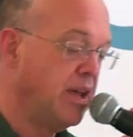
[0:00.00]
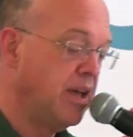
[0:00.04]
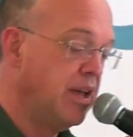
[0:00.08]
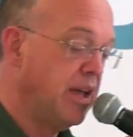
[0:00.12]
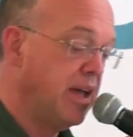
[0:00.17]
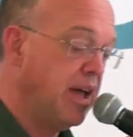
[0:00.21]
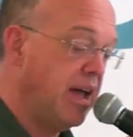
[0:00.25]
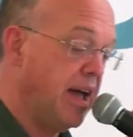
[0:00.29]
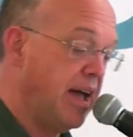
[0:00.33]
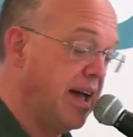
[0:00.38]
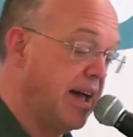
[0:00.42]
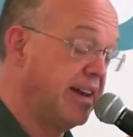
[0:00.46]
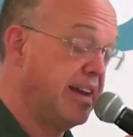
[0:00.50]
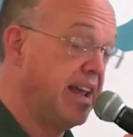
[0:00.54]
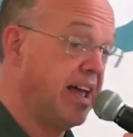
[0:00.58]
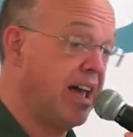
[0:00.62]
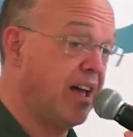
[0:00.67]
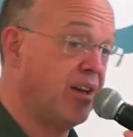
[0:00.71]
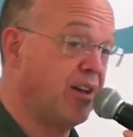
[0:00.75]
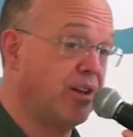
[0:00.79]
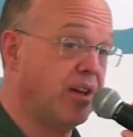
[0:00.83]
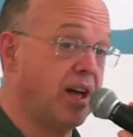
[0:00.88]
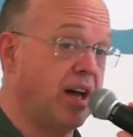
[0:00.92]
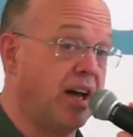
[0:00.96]
And
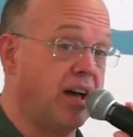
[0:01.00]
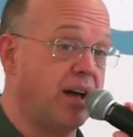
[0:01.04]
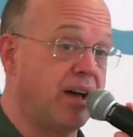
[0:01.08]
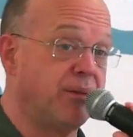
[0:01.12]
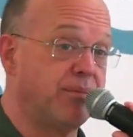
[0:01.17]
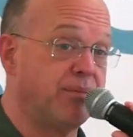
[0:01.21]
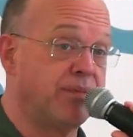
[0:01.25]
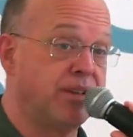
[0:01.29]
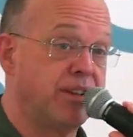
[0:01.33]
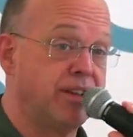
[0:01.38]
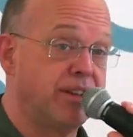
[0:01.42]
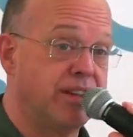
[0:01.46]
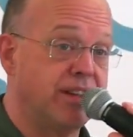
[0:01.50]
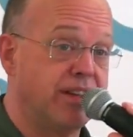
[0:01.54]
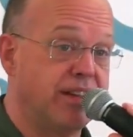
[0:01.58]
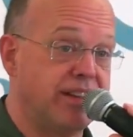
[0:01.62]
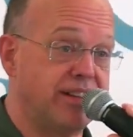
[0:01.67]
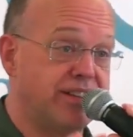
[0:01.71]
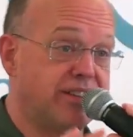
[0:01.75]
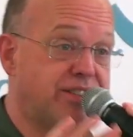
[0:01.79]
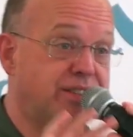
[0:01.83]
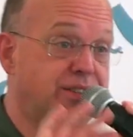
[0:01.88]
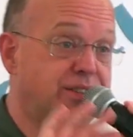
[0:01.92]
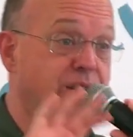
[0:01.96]
now
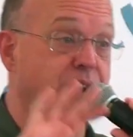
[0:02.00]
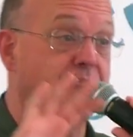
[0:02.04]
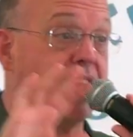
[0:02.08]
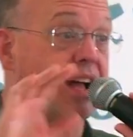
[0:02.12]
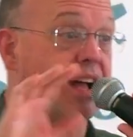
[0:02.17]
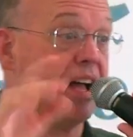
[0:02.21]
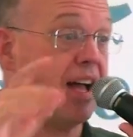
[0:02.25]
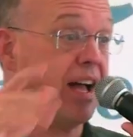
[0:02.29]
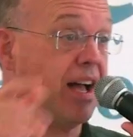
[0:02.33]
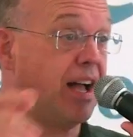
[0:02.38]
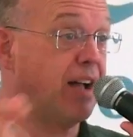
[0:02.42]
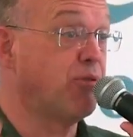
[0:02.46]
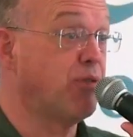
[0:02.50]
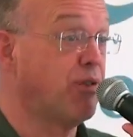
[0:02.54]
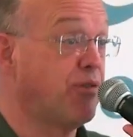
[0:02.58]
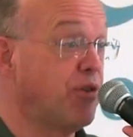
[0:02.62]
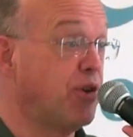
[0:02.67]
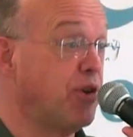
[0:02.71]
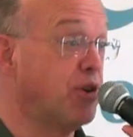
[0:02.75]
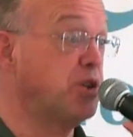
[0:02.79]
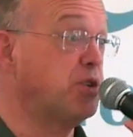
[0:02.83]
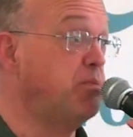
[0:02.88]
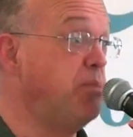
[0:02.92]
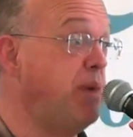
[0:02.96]
I
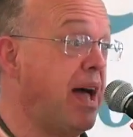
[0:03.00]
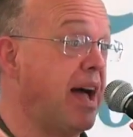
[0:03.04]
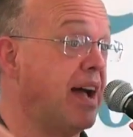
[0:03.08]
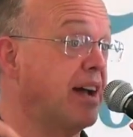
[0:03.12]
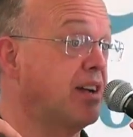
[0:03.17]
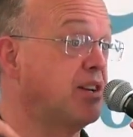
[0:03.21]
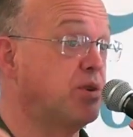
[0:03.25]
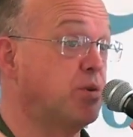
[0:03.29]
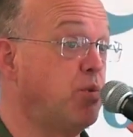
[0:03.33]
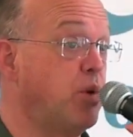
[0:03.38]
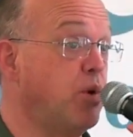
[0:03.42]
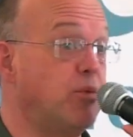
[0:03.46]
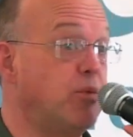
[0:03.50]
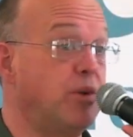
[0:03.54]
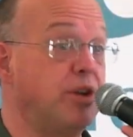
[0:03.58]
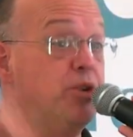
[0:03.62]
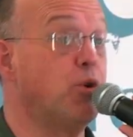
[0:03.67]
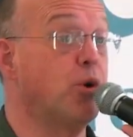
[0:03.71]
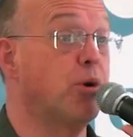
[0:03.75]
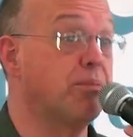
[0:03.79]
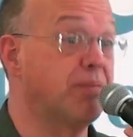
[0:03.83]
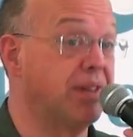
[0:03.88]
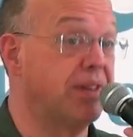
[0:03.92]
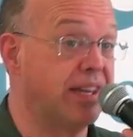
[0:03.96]
reverse back to what we
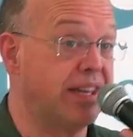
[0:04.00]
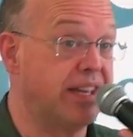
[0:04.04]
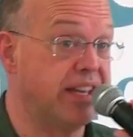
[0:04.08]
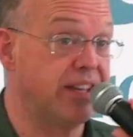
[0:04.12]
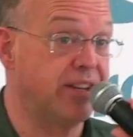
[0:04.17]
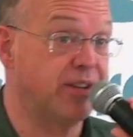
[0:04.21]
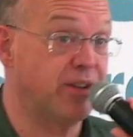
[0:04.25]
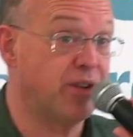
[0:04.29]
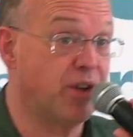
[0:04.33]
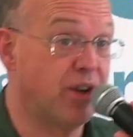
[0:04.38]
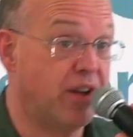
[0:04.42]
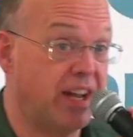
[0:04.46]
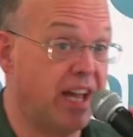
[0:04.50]
normally end on.